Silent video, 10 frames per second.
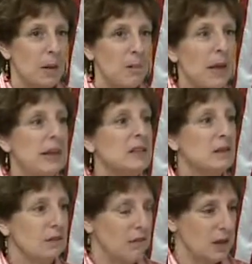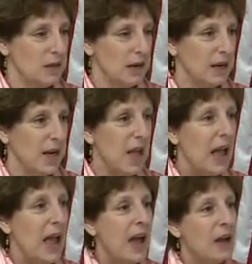base of funding,
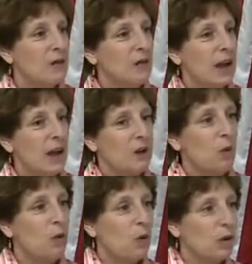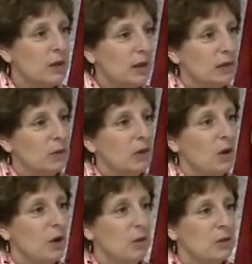and coordinating with the
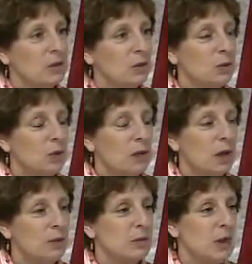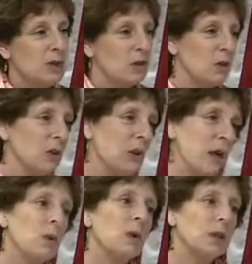home and school clubs so that they
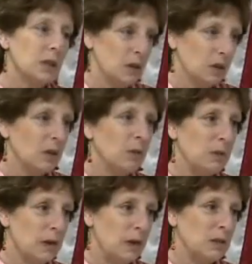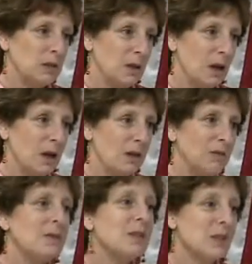really took the piece of
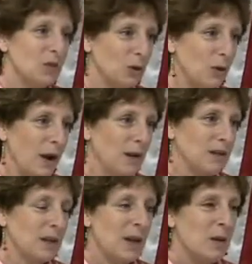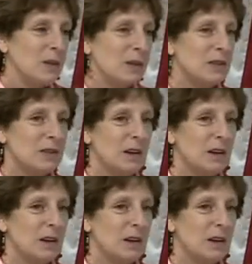teacher grants. Because,